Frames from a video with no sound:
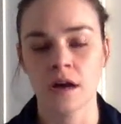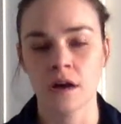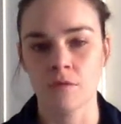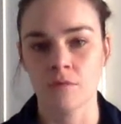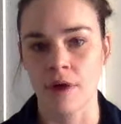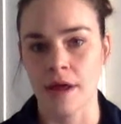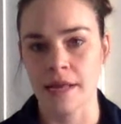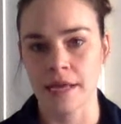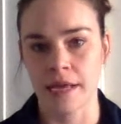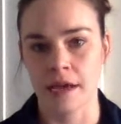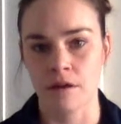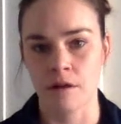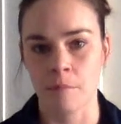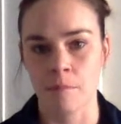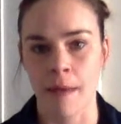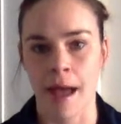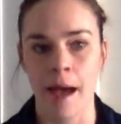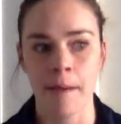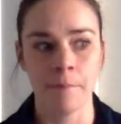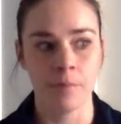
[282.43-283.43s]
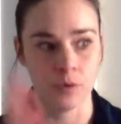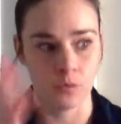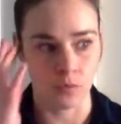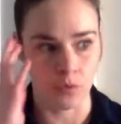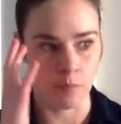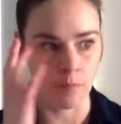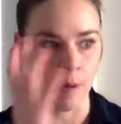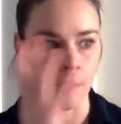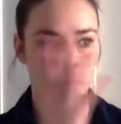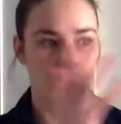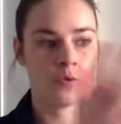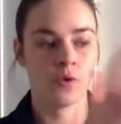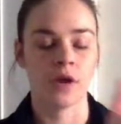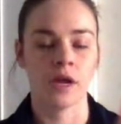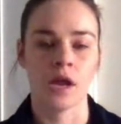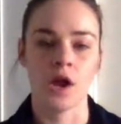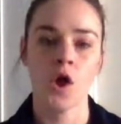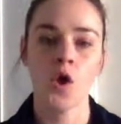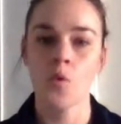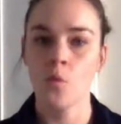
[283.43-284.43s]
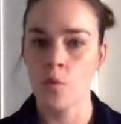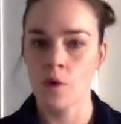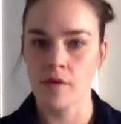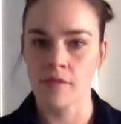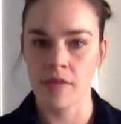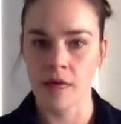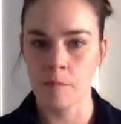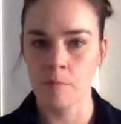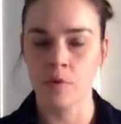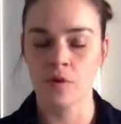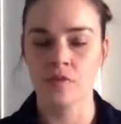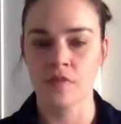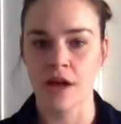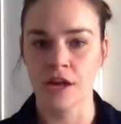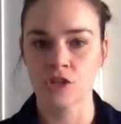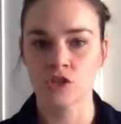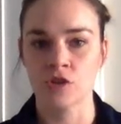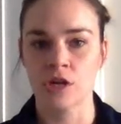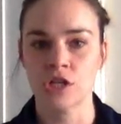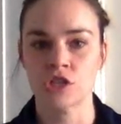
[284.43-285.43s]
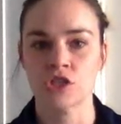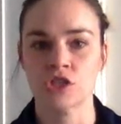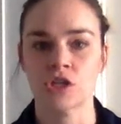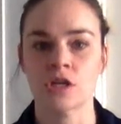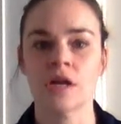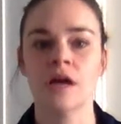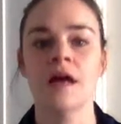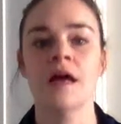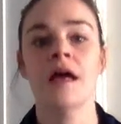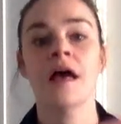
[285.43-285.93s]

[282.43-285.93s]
writing out a map and remembering where they put that treasure,